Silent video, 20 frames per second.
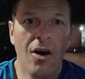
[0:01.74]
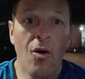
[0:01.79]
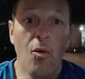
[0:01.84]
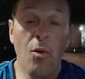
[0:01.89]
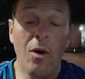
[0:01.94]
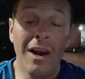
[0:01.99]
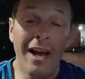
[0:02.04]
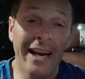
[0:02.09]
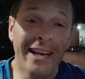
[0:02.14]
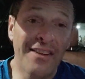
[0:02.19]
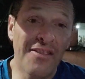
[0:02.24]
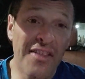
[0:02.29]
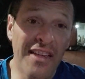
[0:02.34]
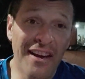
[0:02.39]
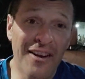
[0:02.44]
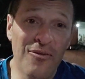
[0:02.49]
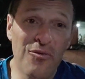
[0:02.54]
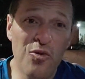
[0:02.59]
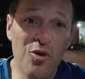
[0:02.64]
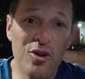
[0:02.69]
Well, I could
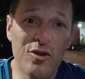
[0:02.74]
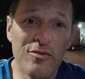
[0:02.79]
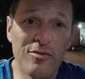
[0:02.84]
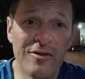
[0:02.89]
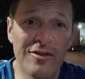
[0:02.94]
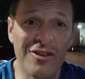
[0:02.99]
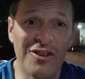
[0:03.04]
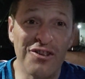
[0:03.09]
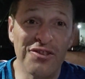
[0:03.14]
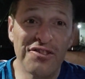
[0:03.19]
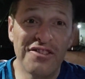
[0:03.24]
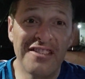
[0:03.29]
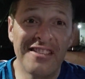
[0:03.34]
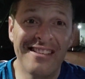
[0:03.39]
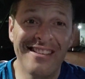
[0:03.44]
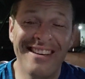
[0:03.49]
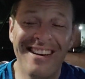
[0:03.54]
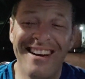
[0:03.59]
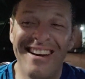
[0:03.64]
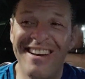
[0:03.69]
think of worse results
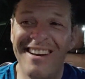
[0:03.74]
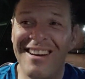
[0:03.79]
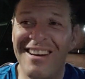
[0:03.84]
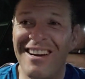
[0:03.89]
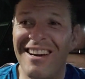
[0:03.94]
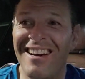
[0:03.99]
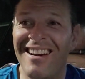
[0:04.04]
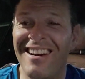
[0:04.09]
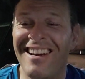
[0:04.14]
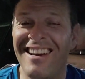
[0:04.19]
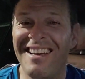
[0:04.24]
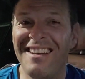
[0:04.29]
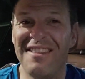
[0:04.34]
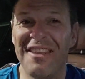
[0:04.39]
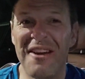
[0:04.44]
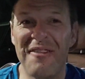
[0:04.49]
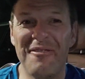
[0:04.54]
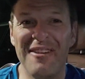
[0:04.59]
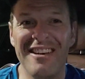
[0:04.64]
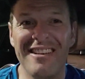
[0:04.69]
in
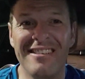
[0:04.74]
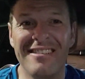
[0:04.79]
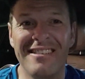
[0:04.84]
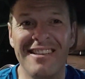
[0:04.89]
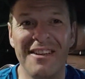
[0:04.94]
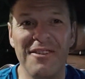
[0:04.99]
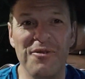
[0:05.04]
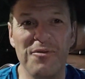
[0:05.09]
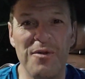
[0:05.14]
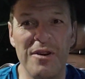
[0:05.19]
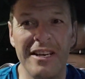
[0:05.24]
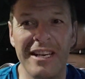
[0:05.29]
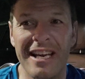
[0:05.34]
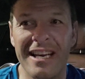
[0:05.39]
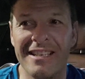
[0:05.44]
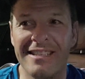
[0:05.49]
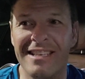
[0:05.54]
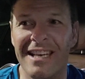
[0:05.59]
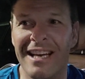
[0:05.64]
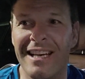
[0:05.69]
that race than the one
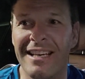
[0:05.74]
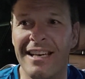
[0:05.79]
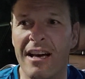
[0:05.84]
Yes had.